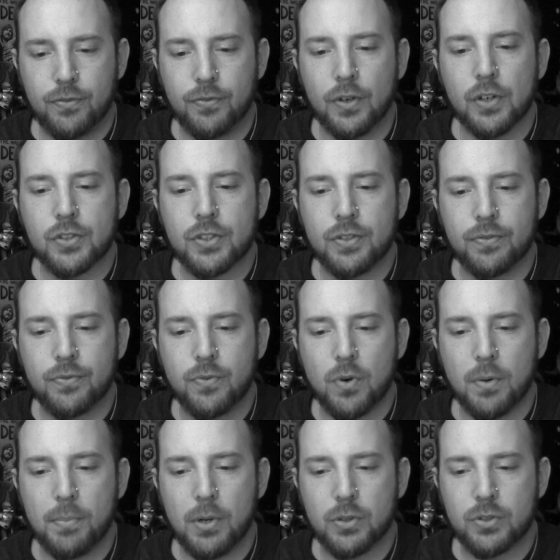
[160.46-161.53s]
first and
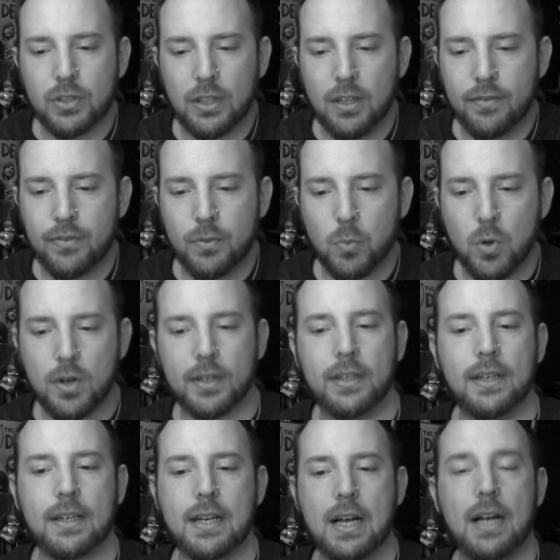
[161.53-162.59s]
foremost, love your Walking
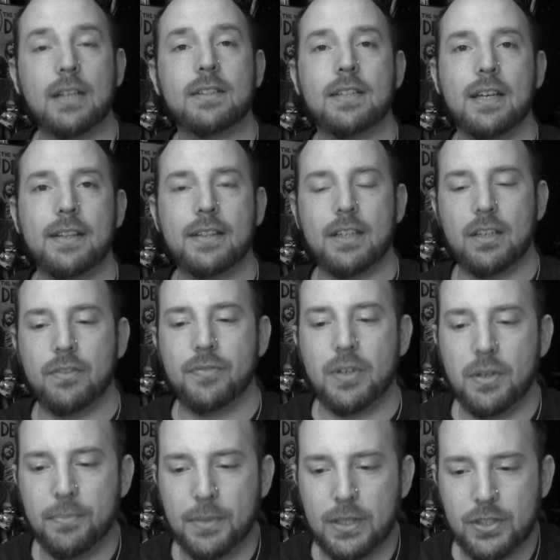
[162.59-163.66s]
Dead content. Thank you
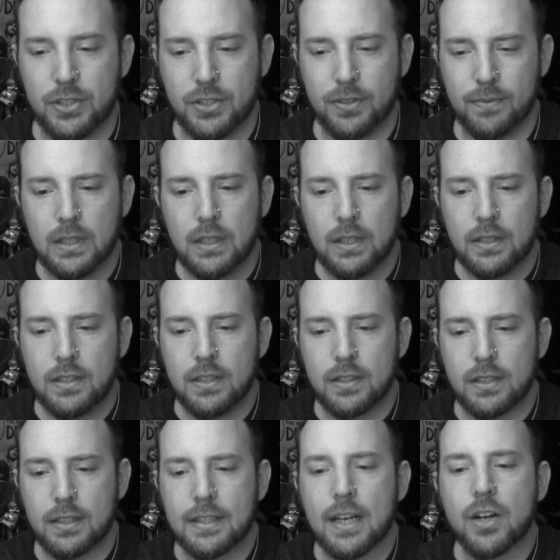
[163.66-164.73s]
very much. Do you
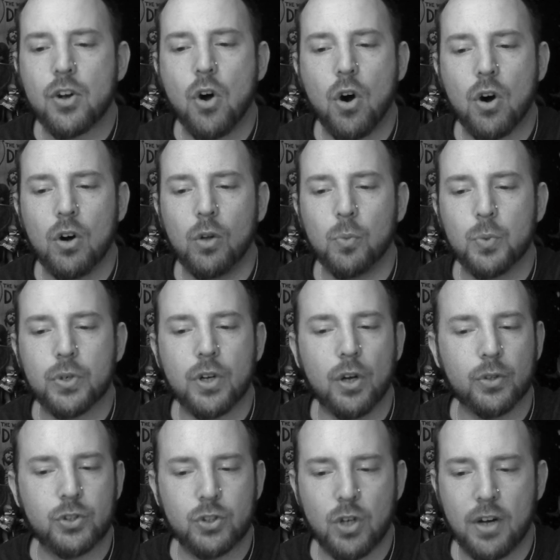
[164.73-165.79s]
think that Carl will
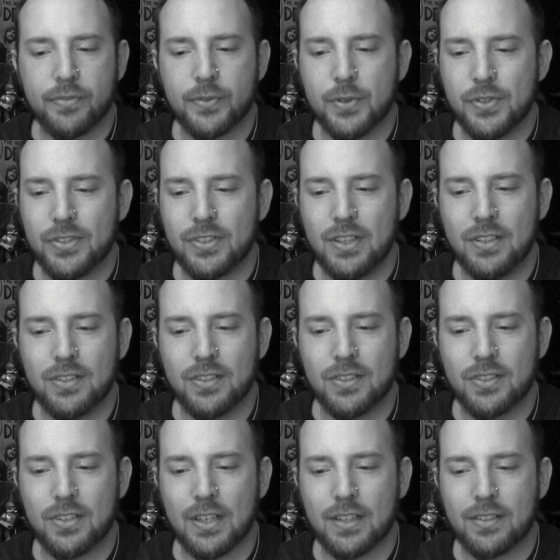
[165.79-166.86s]
go softer in Season
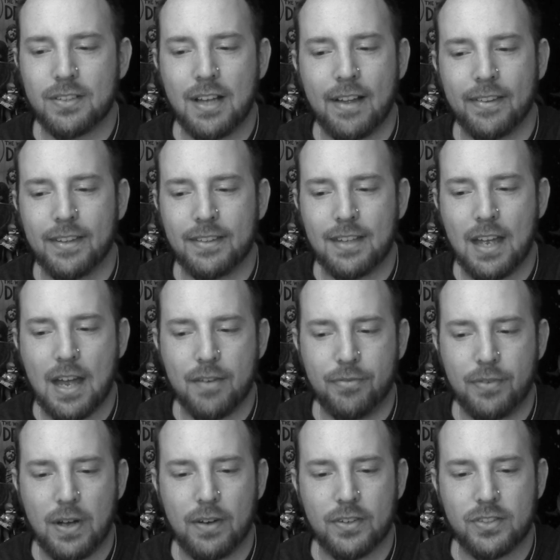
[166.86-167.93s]
6 now that they have
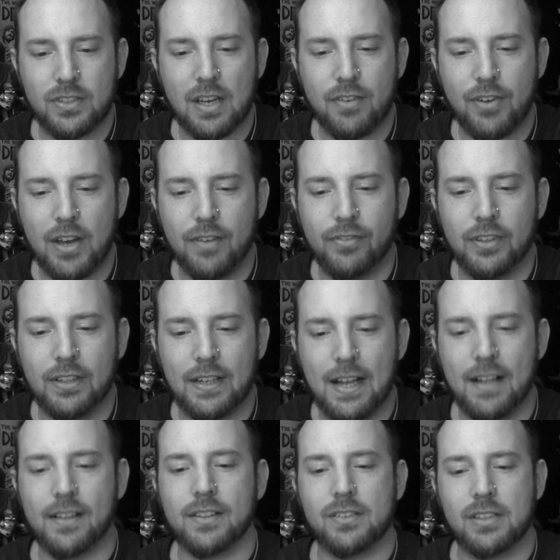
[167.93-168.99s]
found a safe haven in
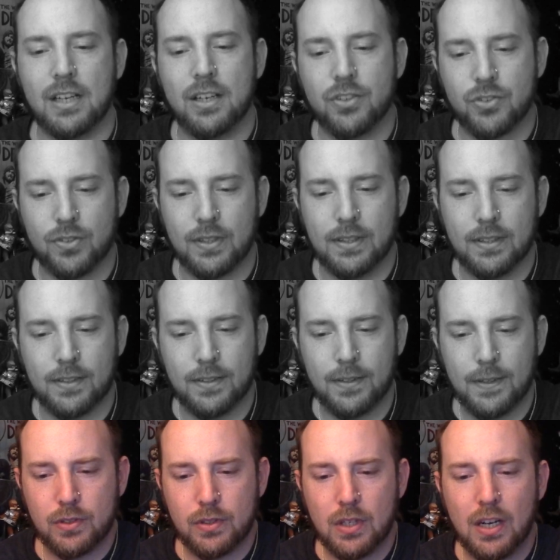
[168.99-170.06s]
Alexandria?
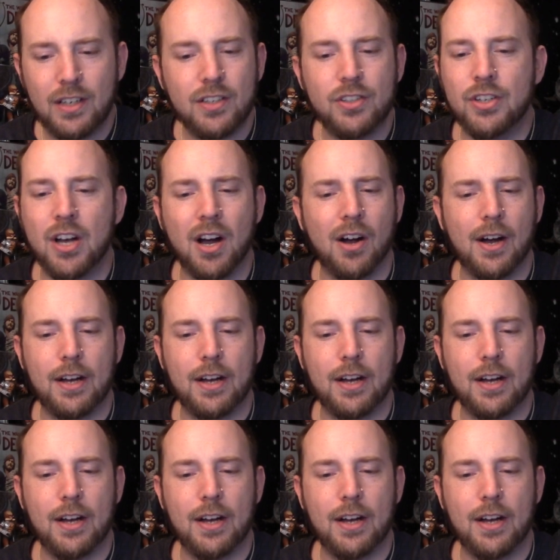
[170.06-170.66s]
No, I